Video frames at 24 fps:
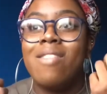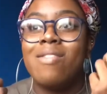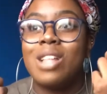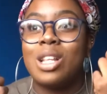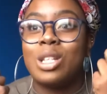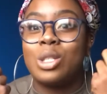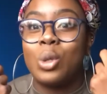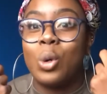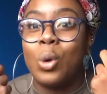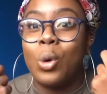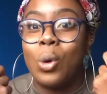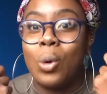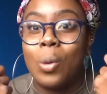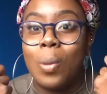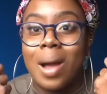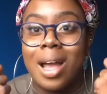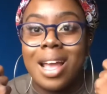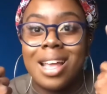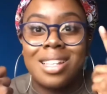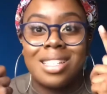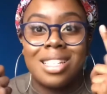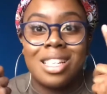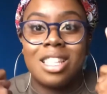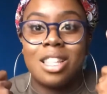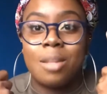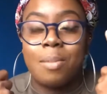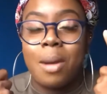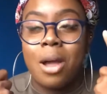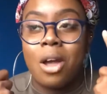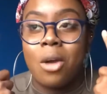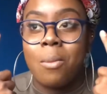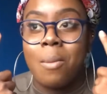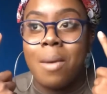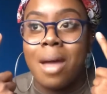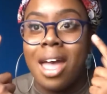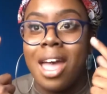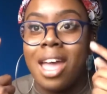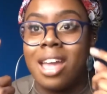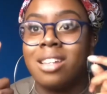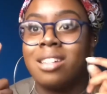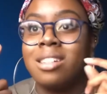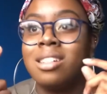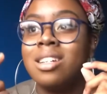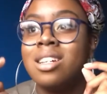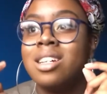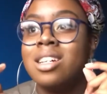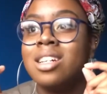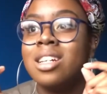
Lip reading: That's always in the back of my head.